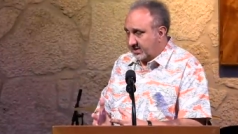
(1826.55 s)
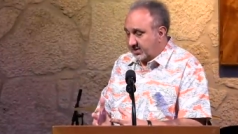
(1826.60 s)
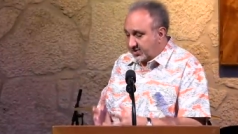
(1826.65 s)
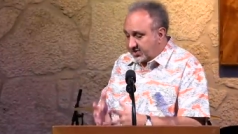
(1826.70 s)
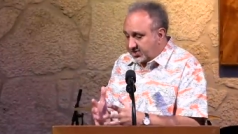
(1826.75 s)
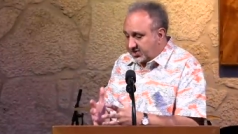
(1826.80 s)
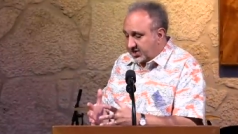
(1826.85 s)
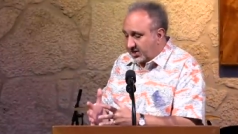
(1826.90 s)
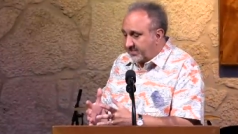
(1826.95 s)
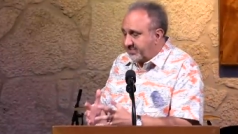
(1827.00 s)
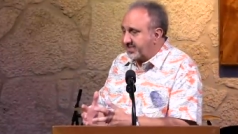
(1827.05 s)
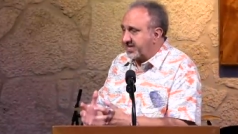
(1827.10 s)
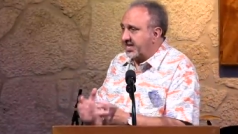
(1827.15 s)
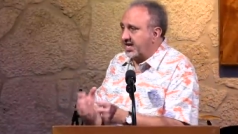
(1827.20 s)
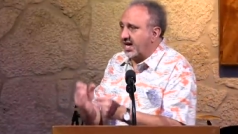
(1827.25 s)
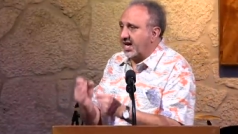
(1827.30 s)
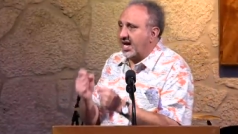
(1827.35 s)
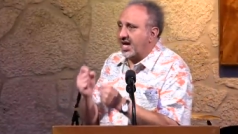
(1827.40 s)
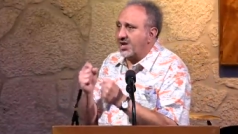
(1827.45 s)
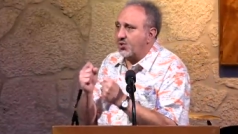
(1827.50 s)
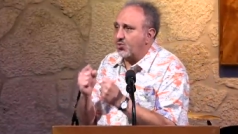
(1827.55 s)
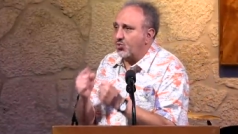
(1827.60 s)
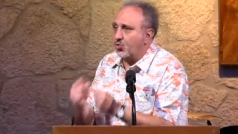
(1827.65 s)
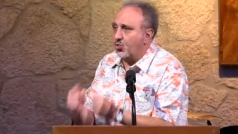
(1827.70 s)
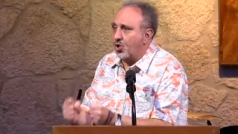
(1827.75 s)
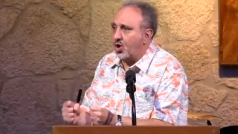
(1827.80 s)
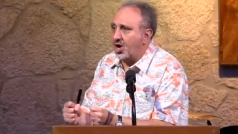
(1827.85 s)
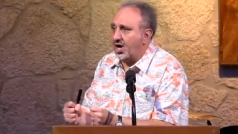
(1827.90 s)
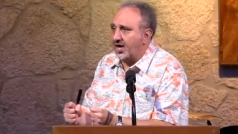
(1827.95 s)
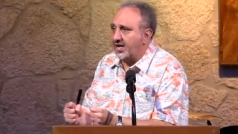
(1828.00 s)
There's something I
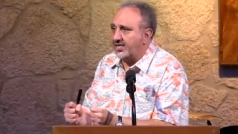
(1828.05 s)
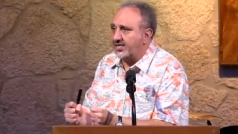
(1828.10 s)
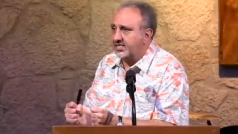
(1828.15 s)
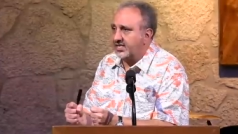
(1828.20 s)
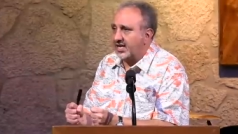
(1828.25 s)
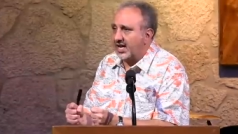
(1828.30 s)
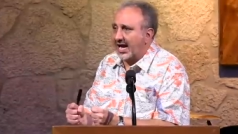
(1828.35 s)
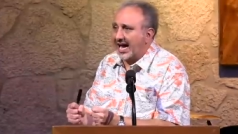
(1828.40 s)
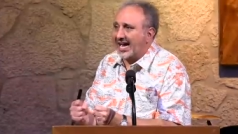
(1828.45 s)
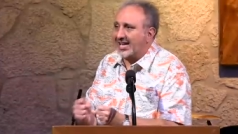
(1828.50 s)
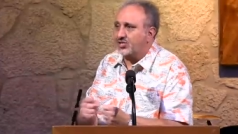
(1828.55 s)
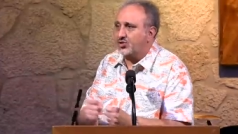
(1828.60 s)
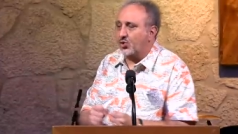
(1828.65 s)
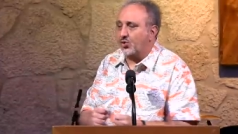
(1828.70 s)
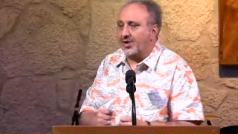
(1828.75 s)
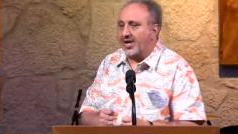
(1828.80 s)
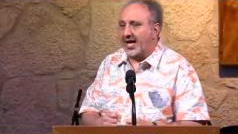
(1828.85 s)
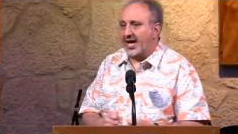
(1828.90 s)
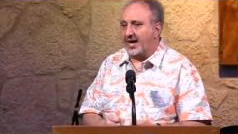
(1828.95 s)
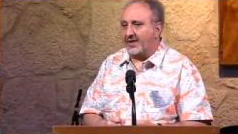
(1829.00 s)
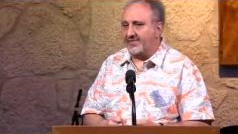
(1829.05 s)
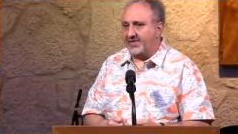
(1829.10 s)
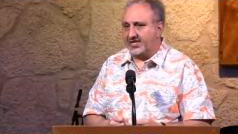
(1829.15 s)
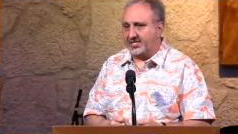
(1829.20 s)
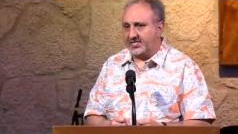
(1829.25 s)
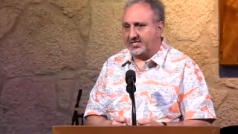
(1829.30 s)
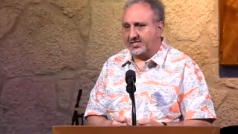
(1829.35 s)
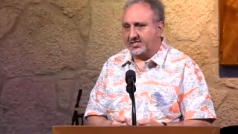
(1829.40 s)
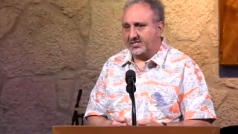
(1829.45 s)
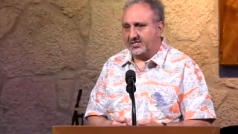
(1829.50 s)
want, I don't have
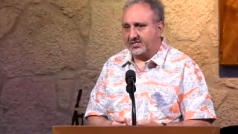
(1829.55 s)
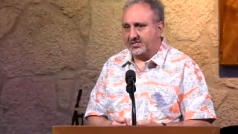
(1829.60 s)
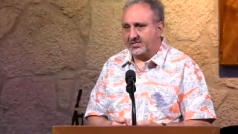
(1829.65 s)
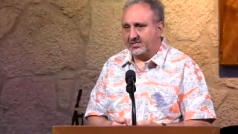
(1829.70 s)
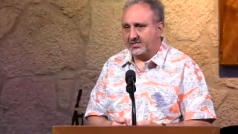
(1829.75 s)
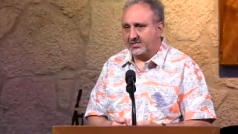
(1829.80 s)
it.